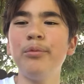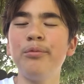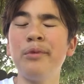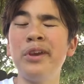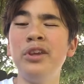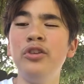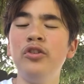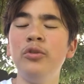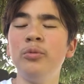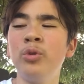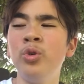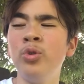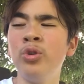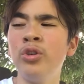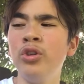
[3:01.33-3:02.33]
with my
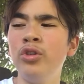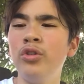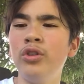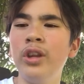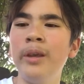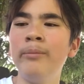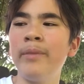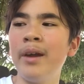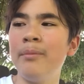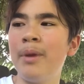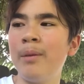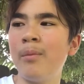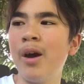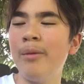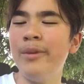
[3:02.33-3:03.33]
YouTube username by
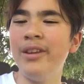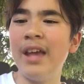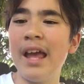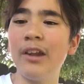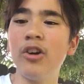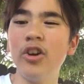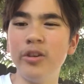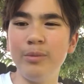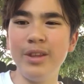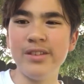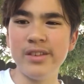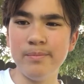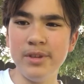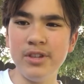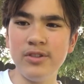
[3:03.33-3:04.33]
my mom and dad calling me
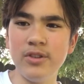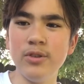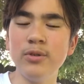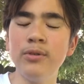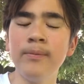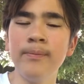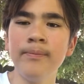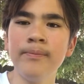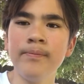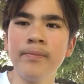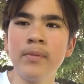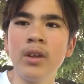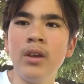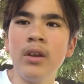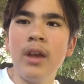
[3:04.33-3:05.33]
Zippy Zoo.
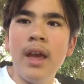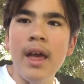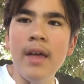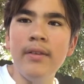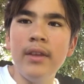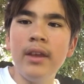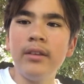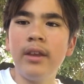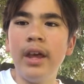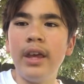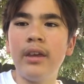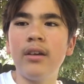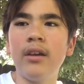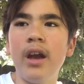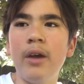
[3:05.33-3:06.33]
And then,
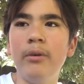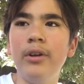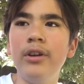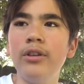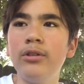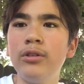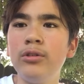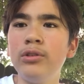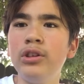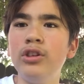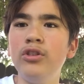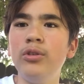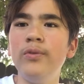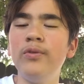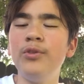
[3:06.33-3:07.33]
like, I wanted to do a
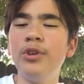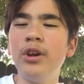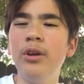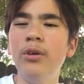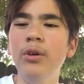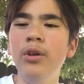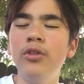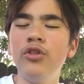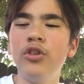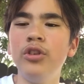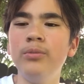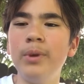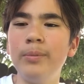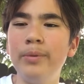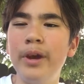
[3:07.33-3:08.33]
YouTube channel, so
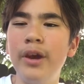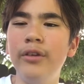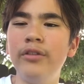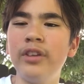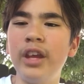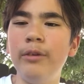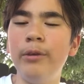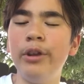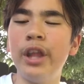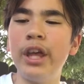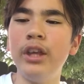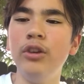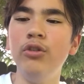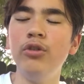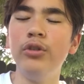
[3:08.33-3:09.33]
then my parents gave me
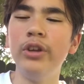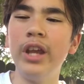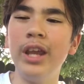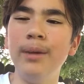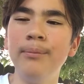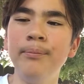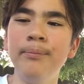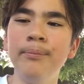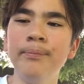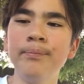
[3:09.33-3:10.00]
that username.